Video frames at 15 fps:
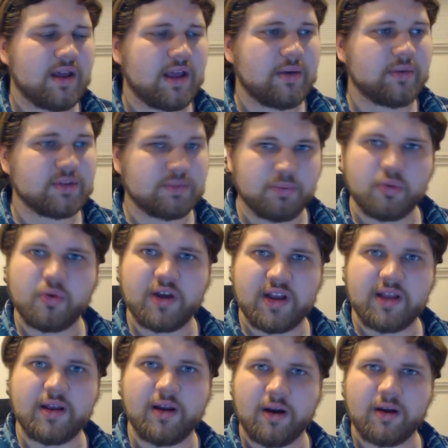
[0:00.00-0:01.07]
It was
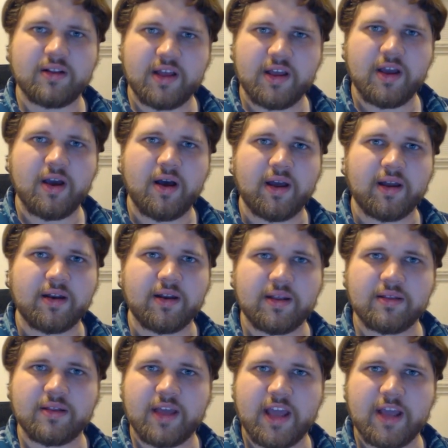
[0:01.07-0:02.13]
pretty early on
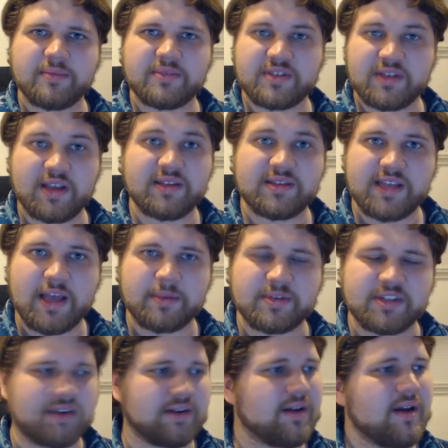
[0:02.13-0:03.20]
in the game's
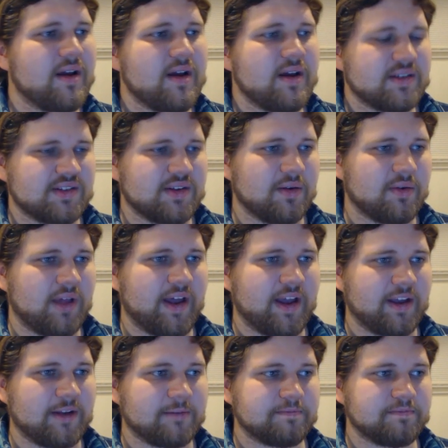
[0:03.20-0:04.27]
inception. So
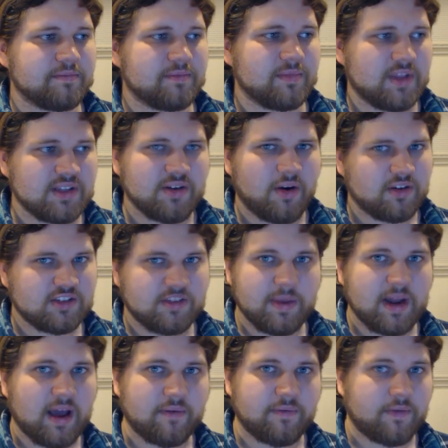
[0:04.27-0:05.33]
like these cards have
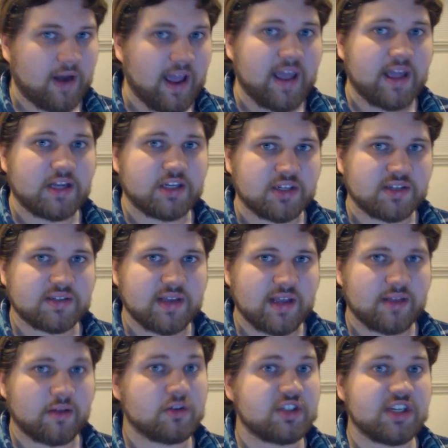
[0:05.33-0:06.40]
been out for ages
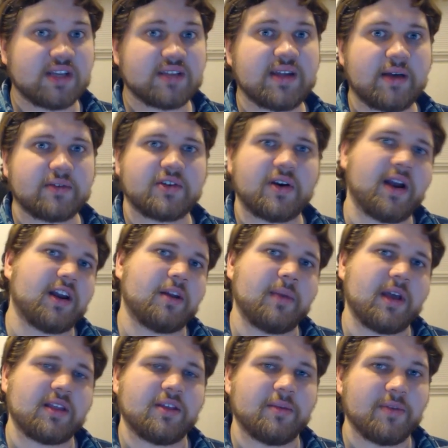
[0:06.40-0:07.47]
and they're just now trying to
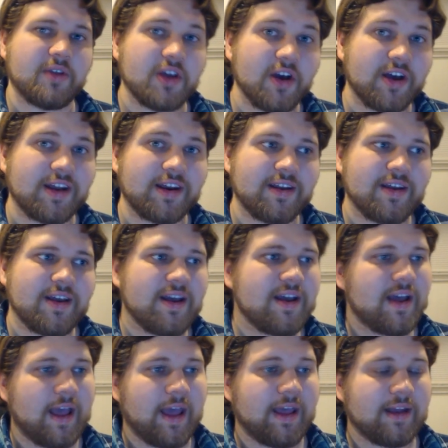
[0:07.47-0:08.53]
make them good.
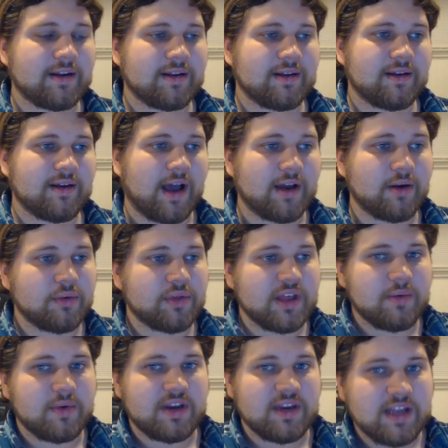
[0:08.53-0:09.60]
And I don't
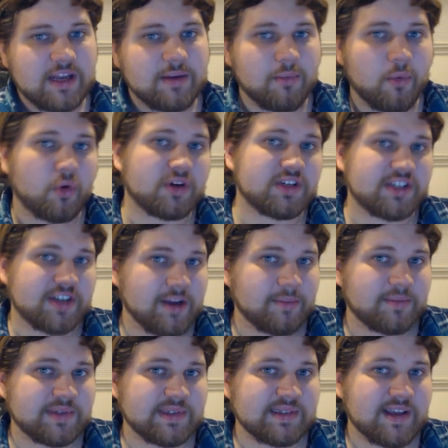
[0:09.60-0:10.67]
think we need more
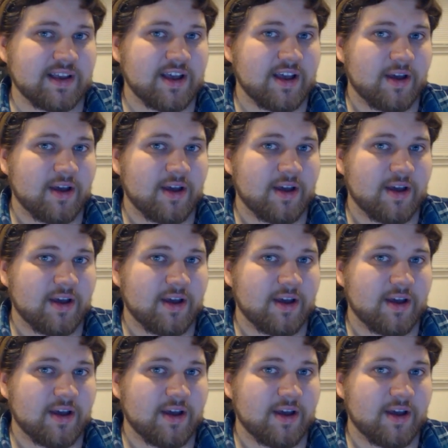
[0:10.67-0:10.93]
ships.